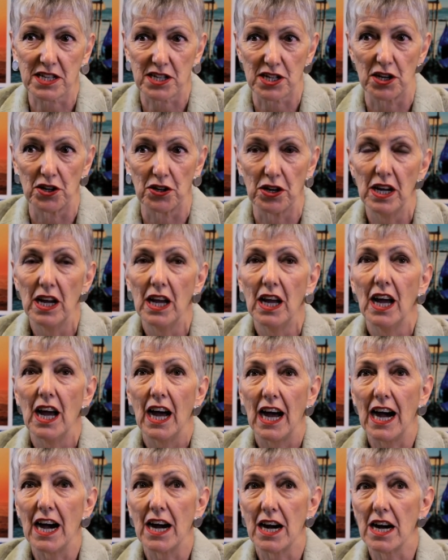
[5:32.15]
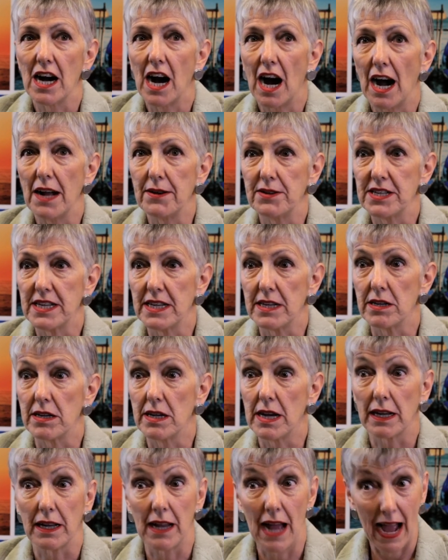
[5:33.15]
So I
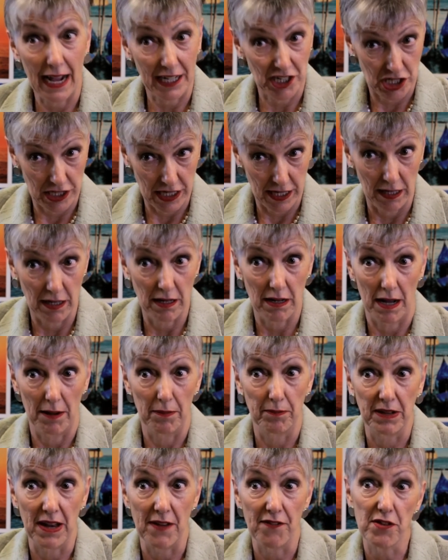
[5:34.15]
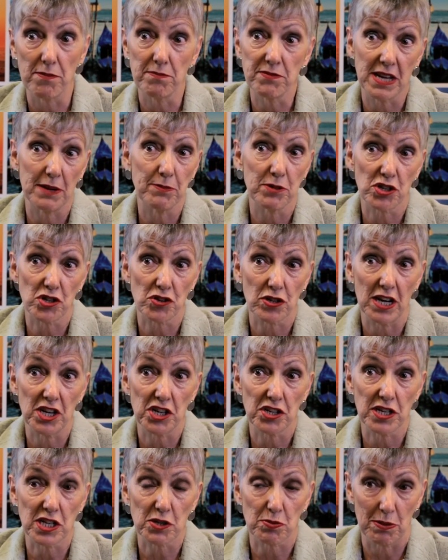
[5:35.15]
did actually give them
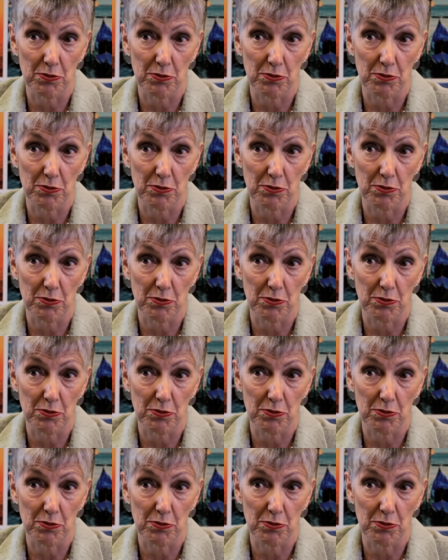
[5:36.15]
demonstrations.